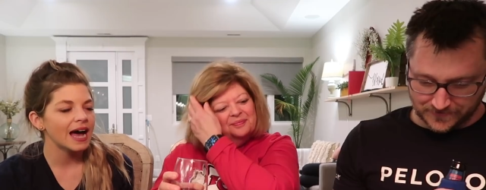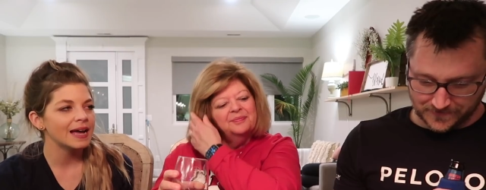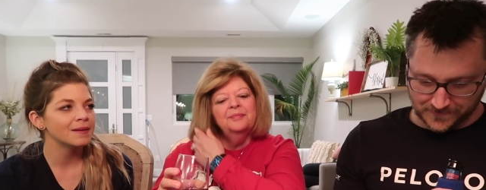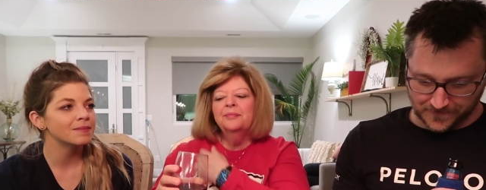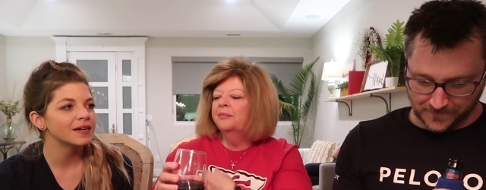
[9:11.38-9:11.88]

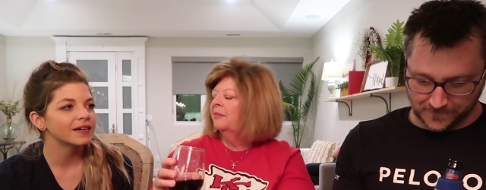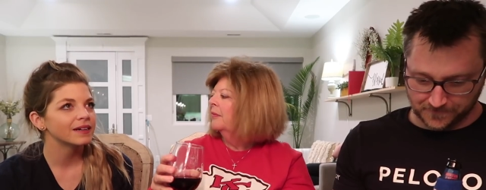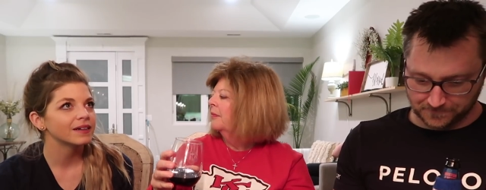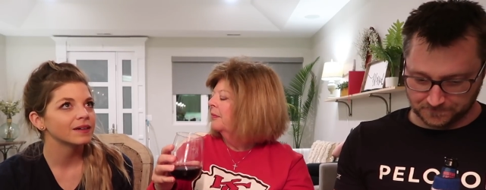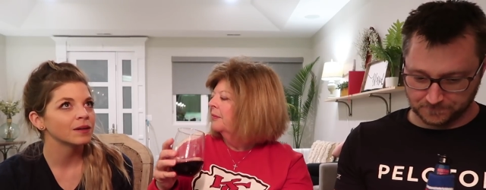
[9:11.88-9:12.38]
Speaker 1: time
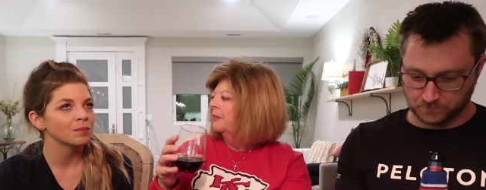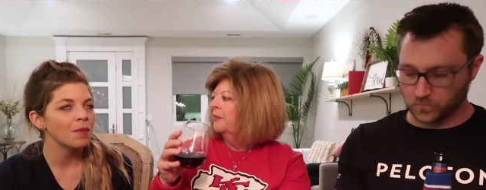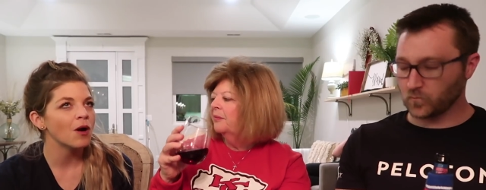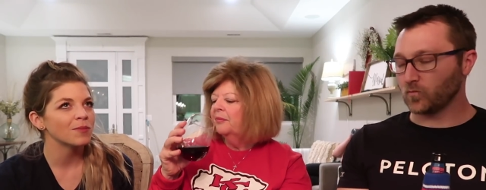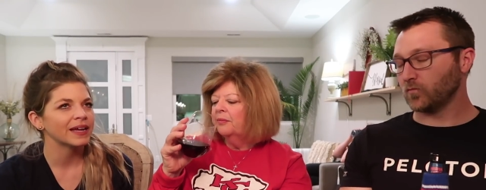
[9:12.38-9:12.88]
or
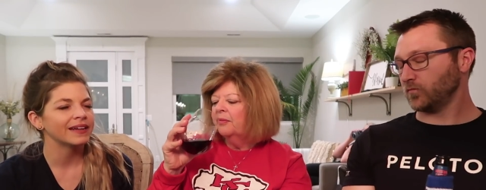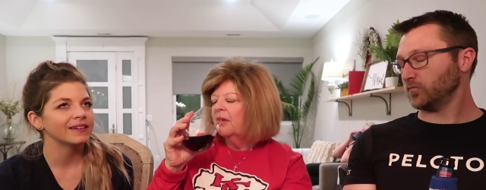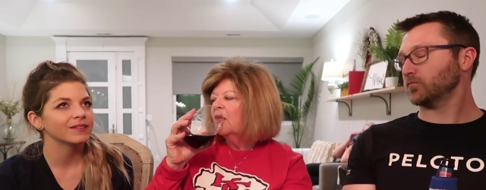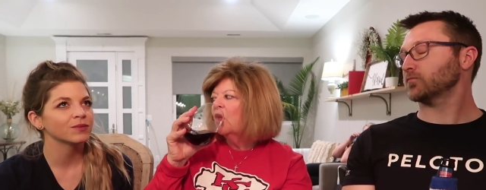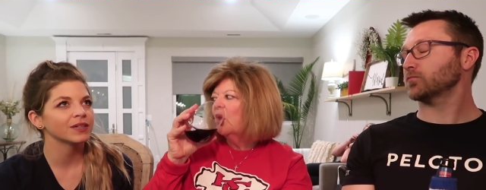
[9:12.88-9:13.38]

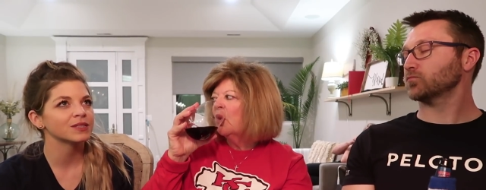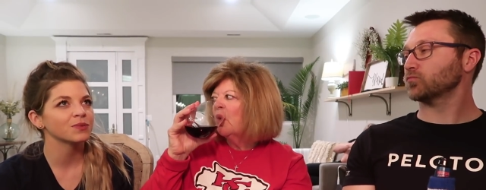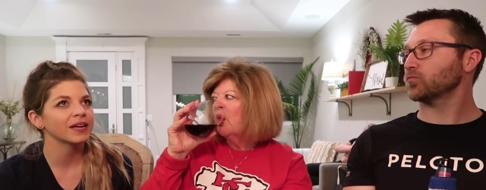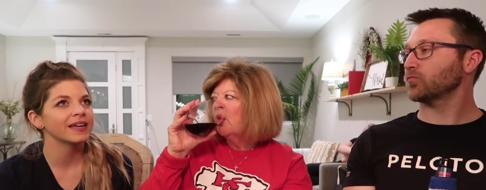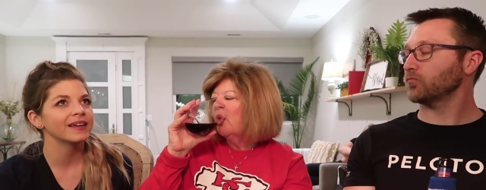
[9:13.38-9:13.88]
moment
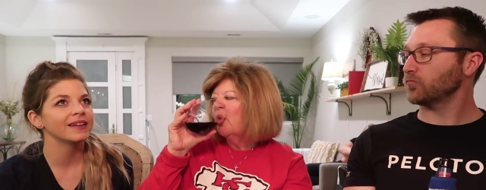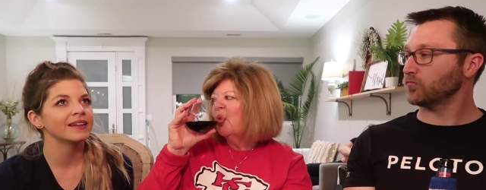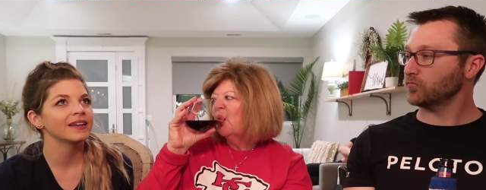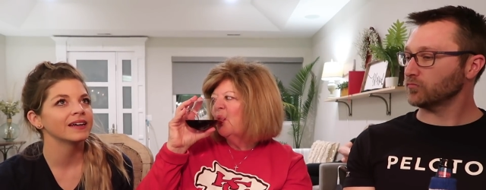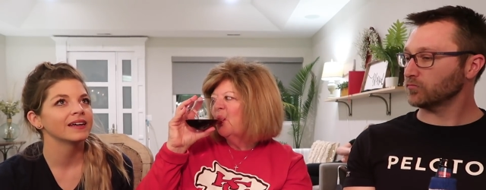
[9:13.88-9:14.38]
was
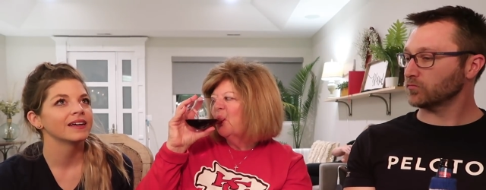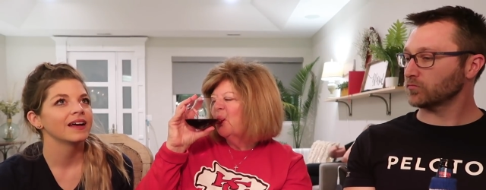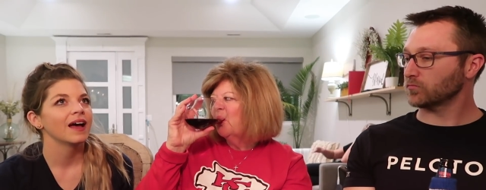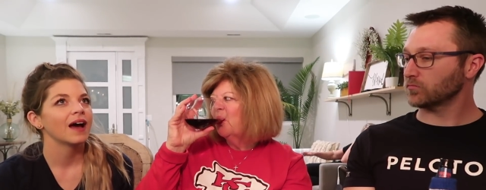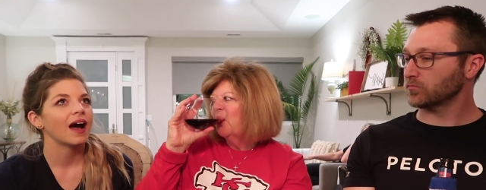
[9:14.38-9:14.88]
when
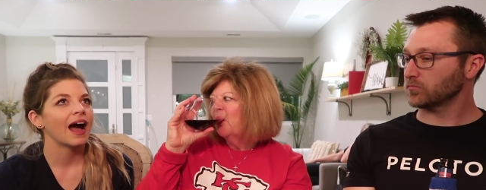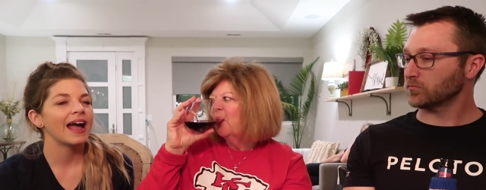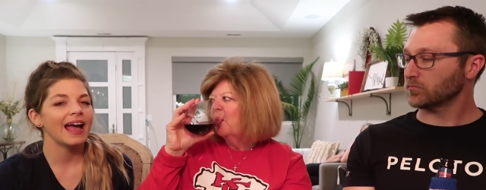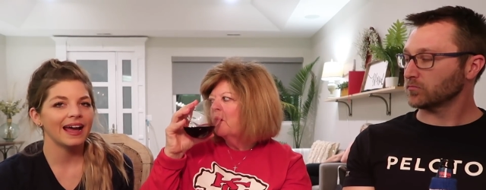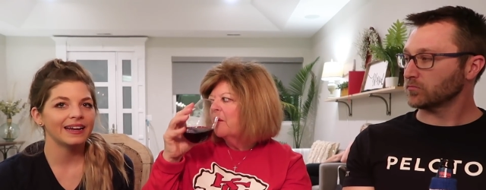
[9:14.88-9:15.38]

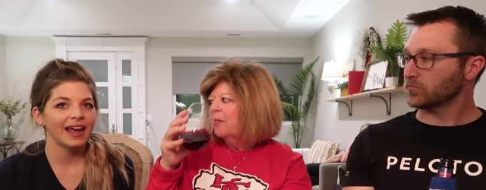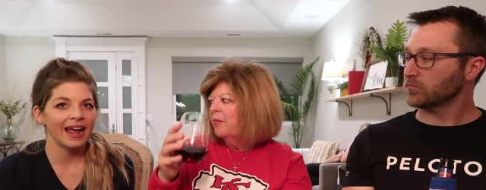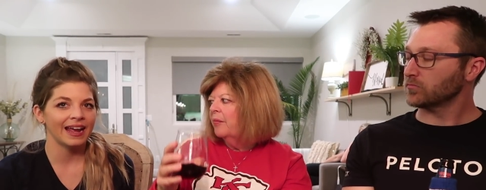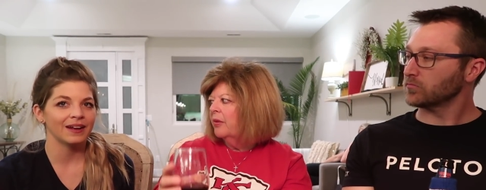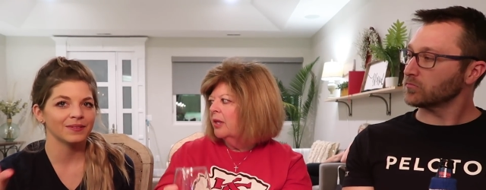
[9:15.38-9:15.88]
I had
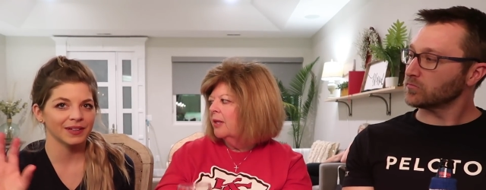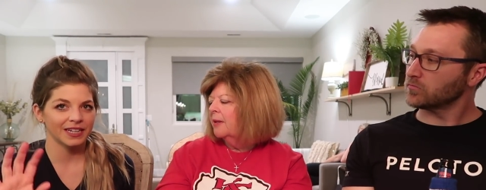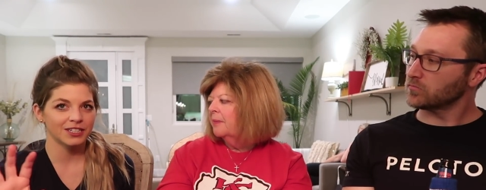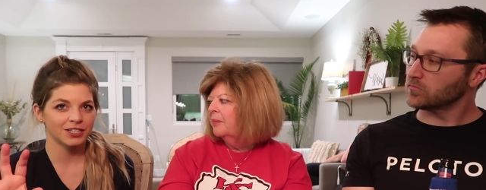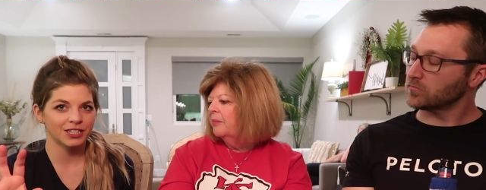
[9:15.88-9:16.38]
a
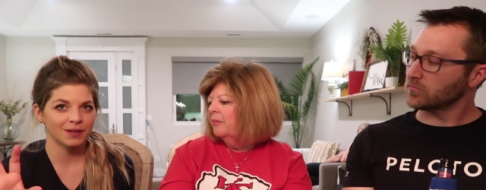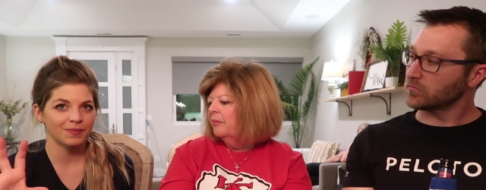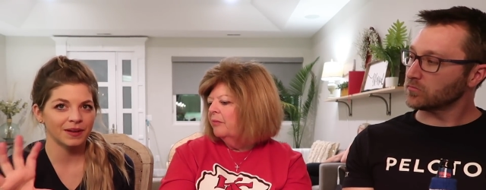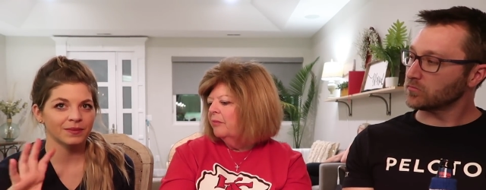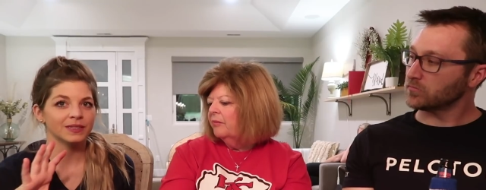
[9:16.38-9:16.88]

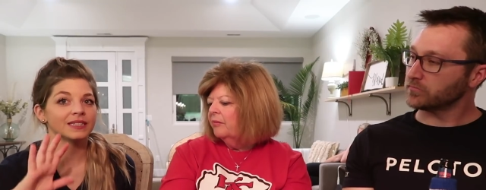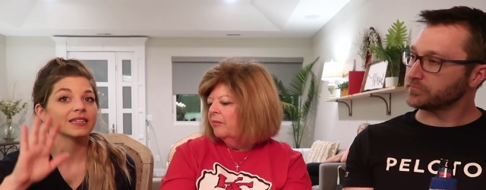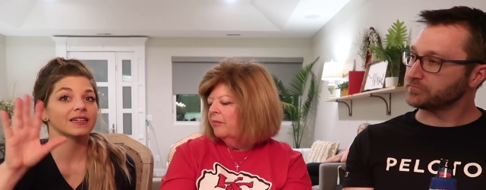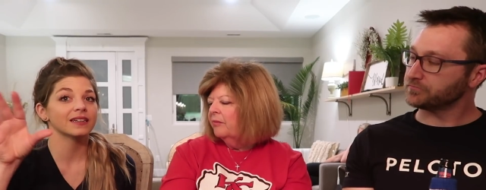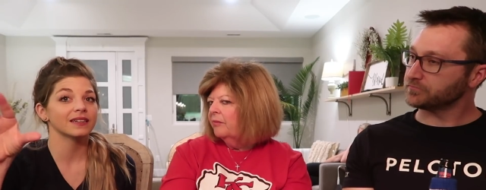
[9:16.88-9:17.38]
relationship that was
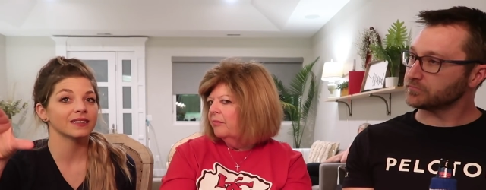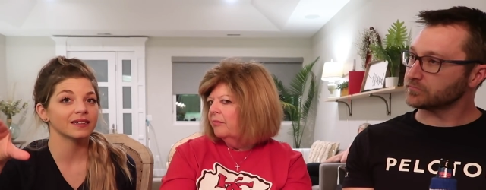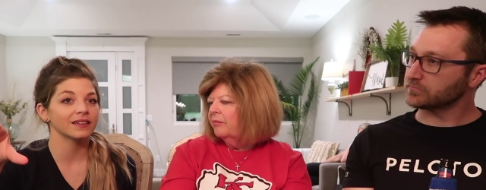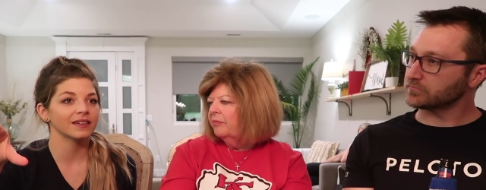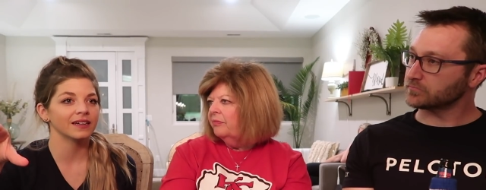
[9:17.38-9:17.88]

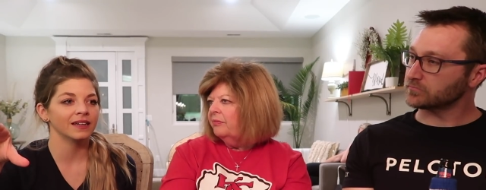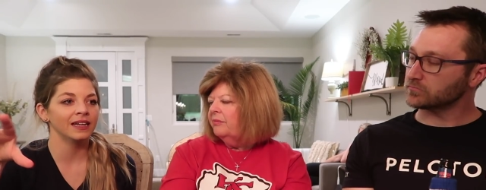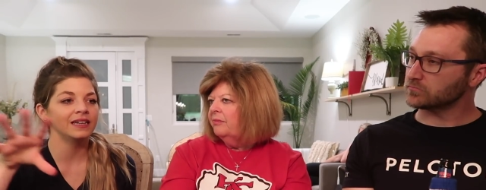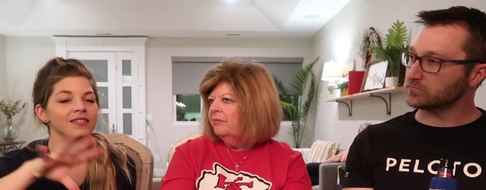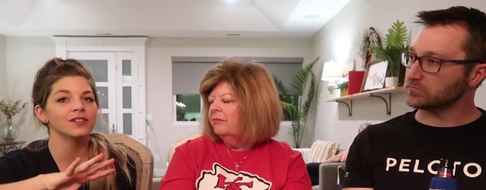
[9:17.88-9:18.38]

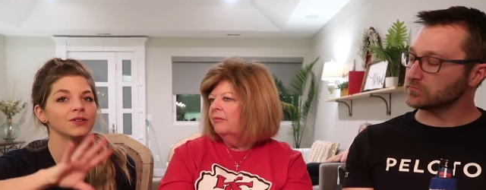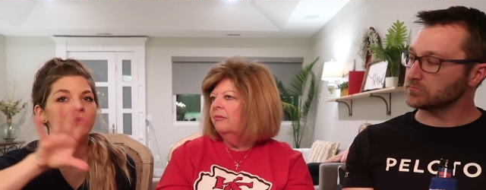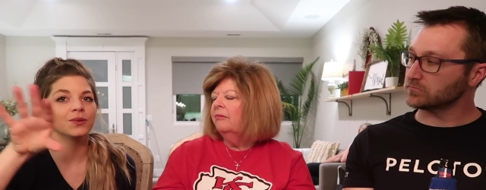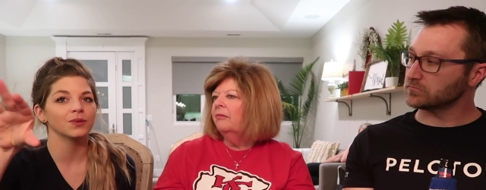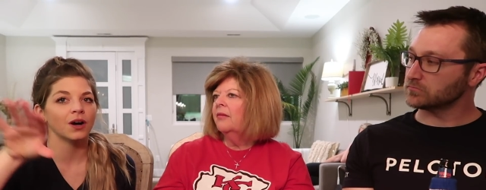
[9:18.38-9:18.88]

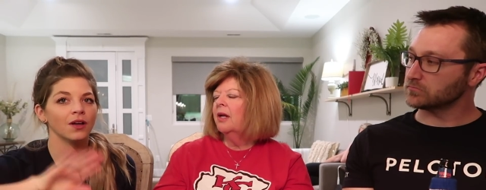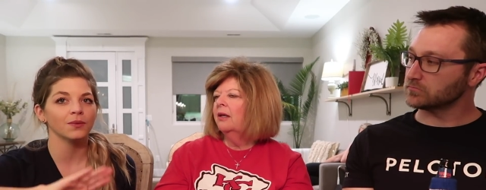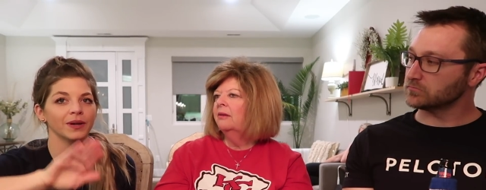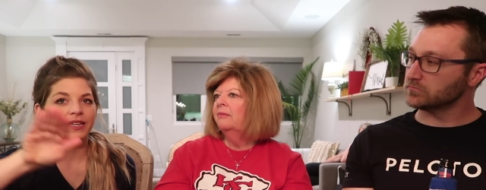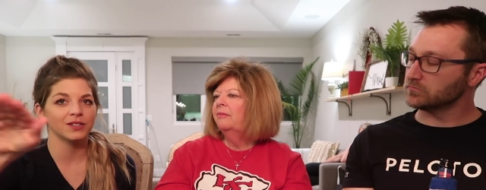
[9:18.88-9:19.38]
into
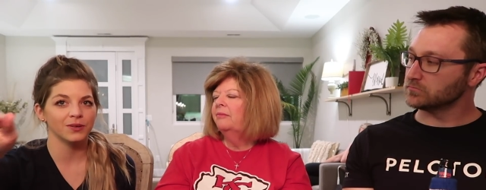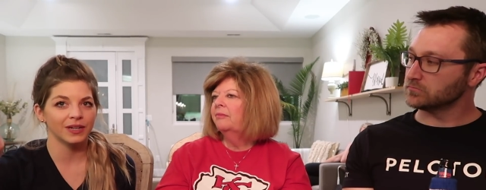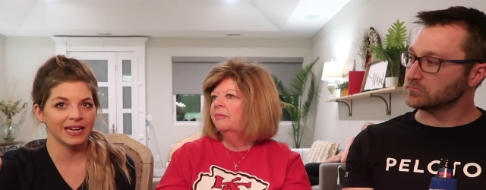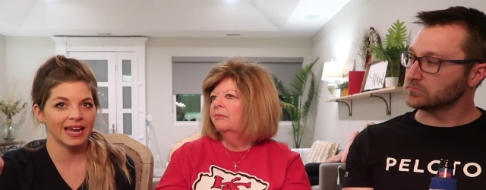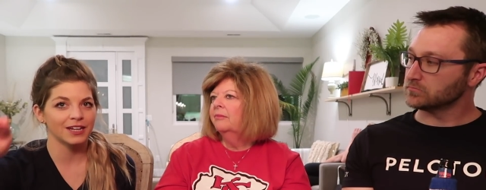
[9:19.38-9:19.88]
all the way
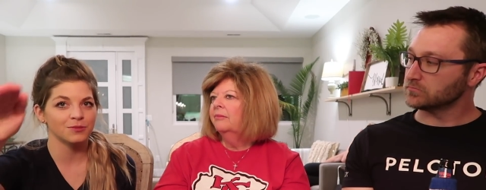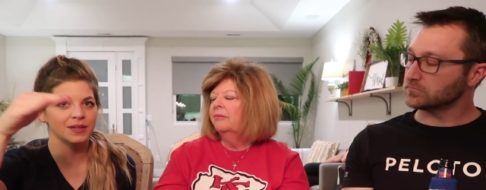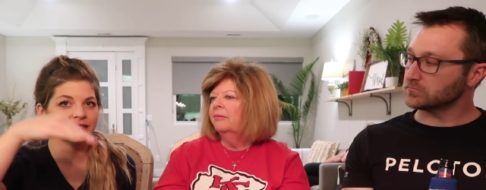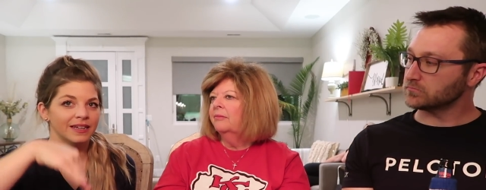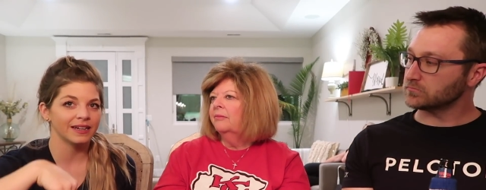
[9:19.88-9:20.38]
into an
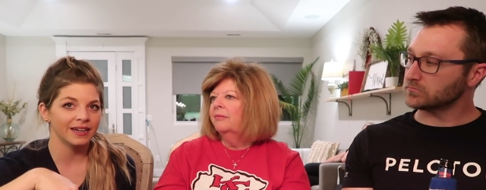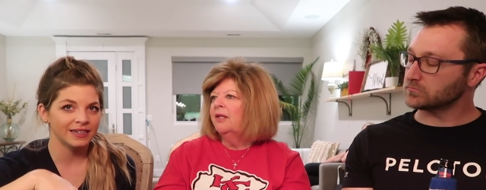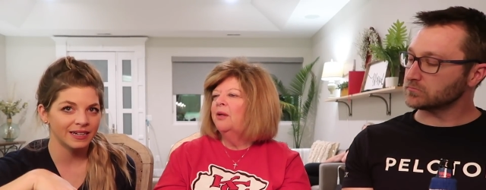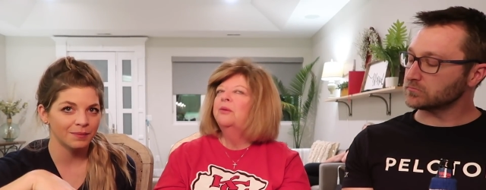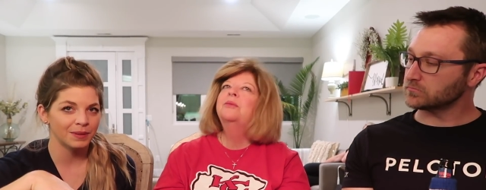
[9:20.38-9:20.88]
engagement that
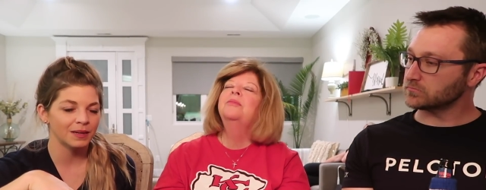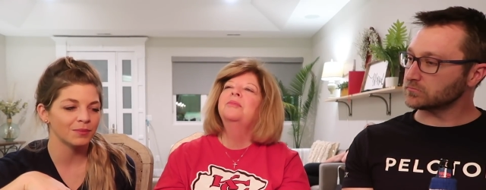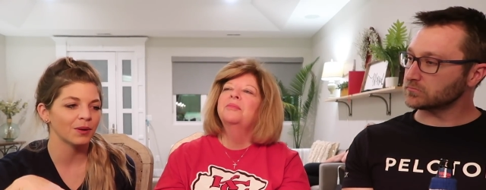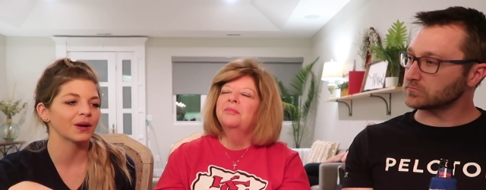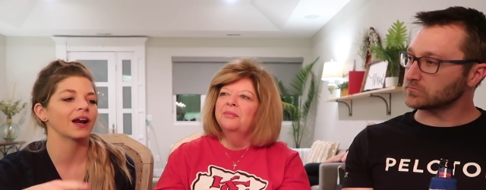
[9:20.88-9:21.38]
ended up oh.
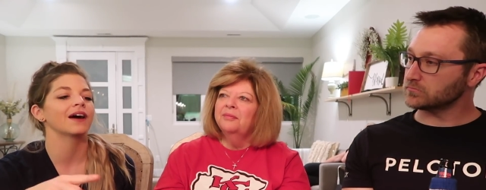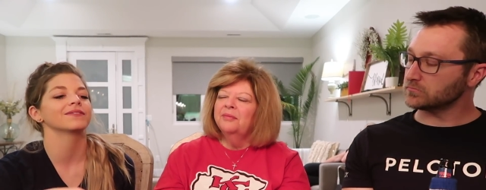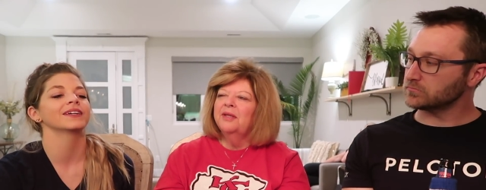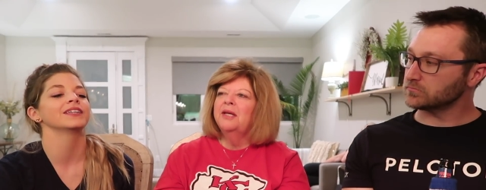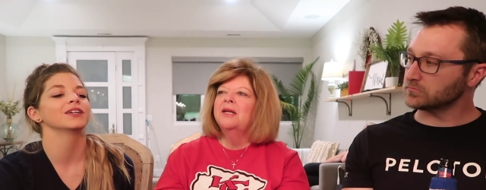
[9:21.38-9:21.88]
being broken
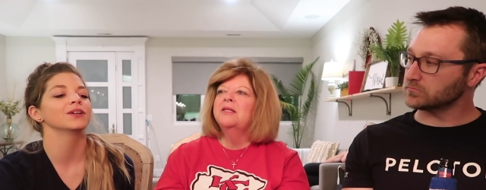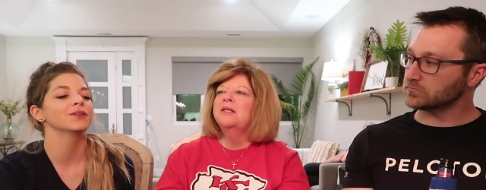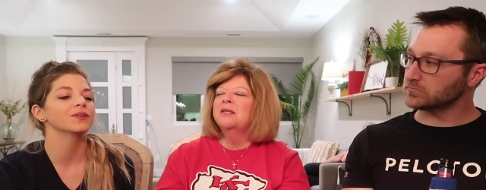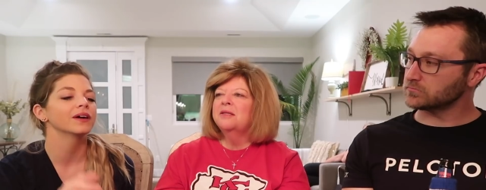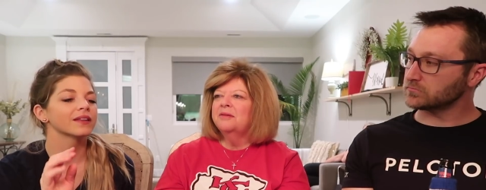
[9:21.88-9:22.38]
off and yes. you